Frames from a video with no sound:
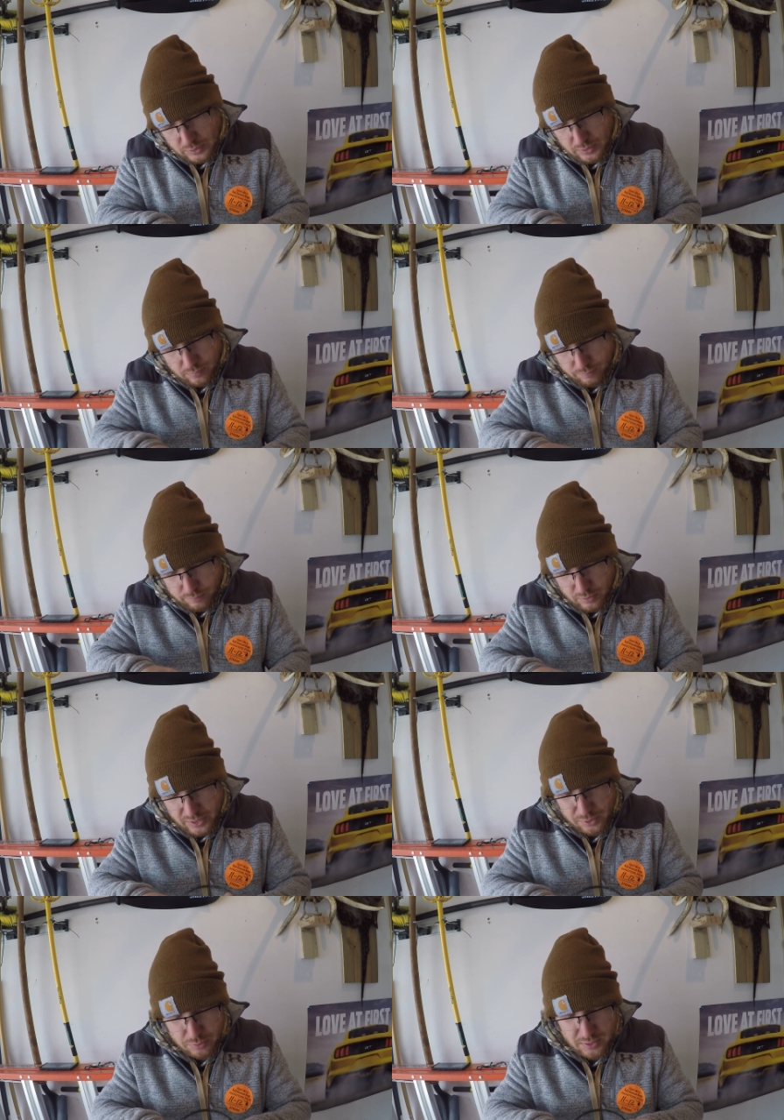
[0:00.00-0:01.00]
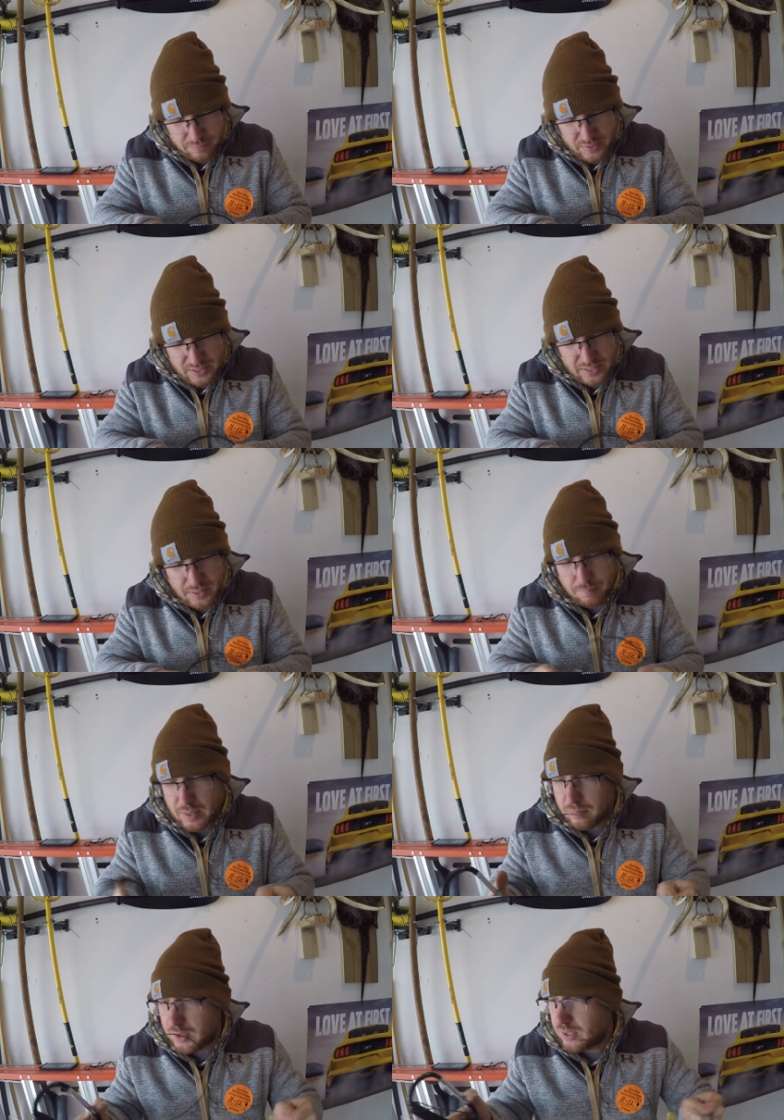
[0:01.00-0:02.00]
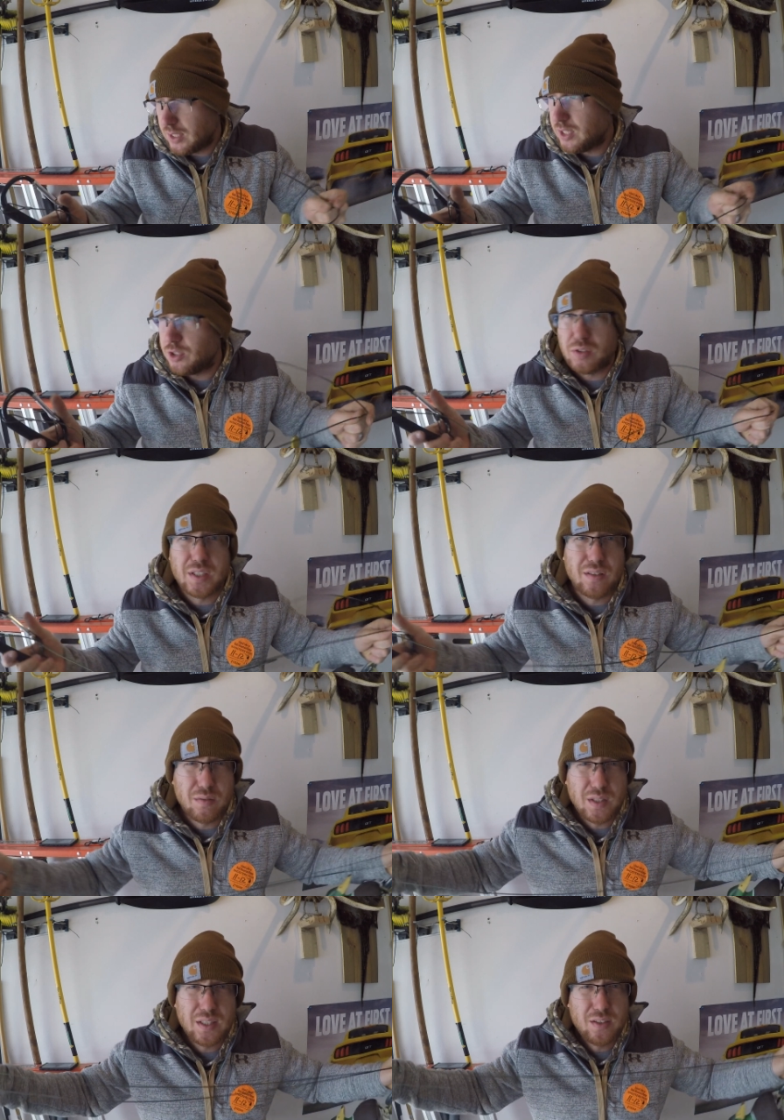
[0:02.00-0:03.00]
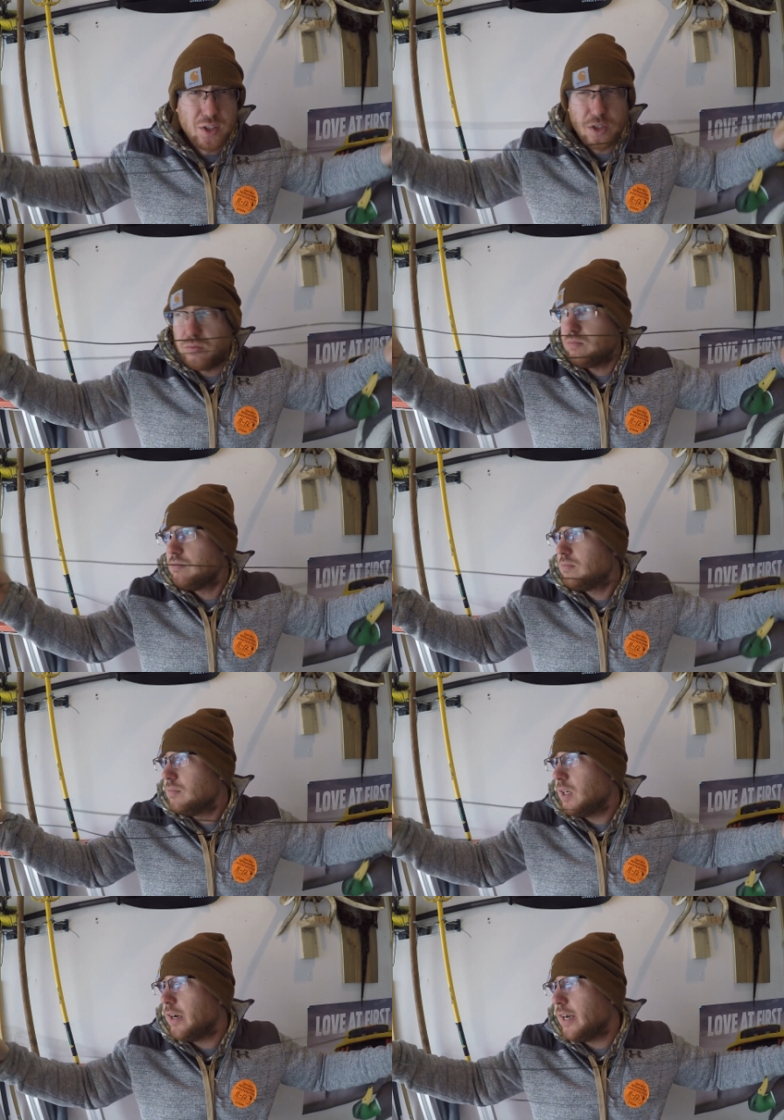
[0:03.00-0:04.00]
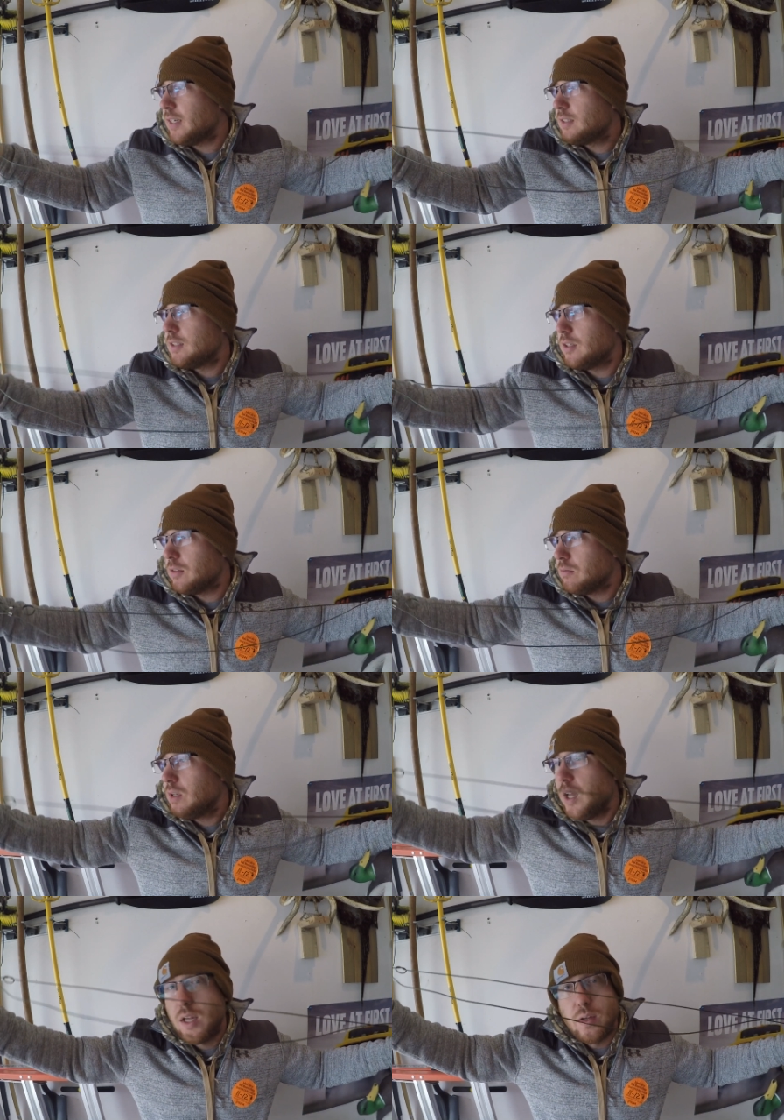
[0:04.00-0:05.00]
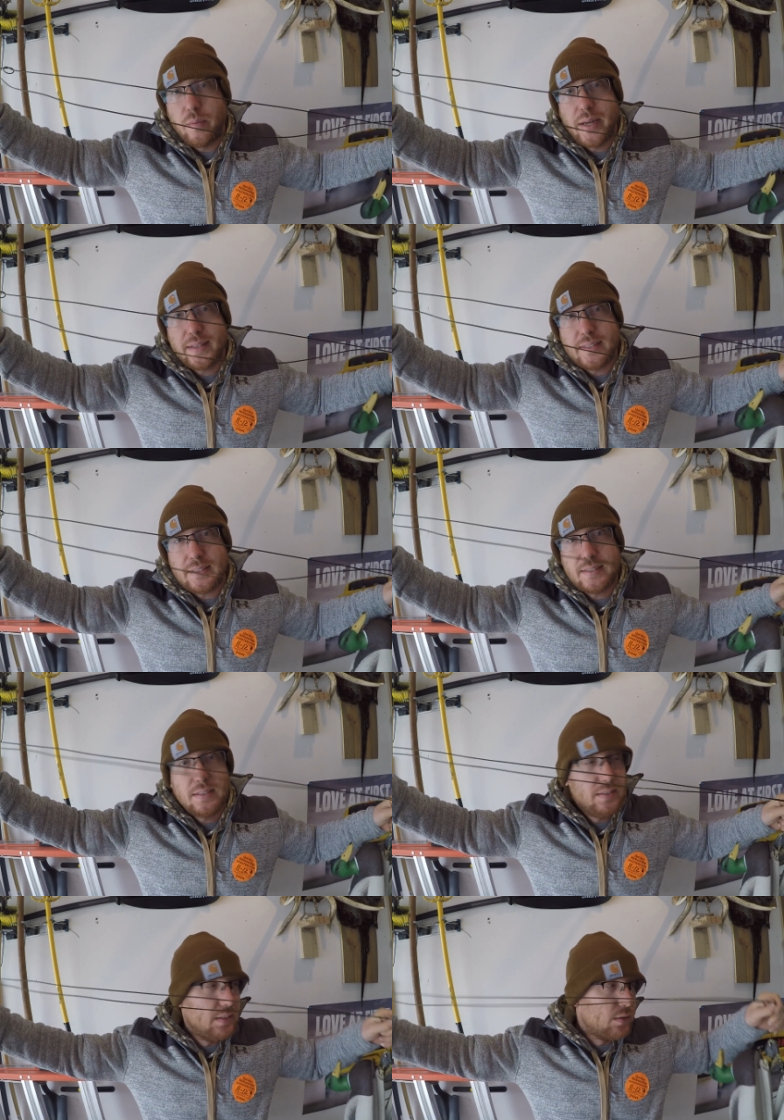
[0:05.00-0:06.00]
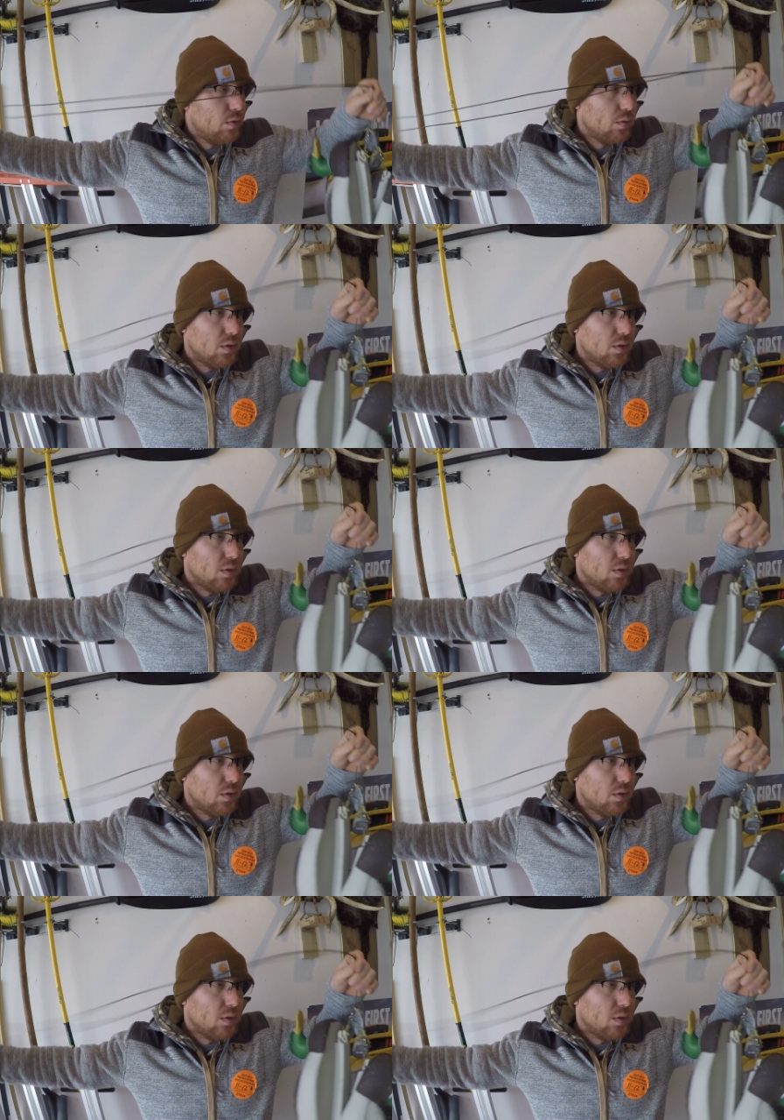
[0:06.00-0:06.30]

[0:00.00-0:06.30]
And for the interest of time, I'm just gonna do it with two. Alright, so we got this. That's cool.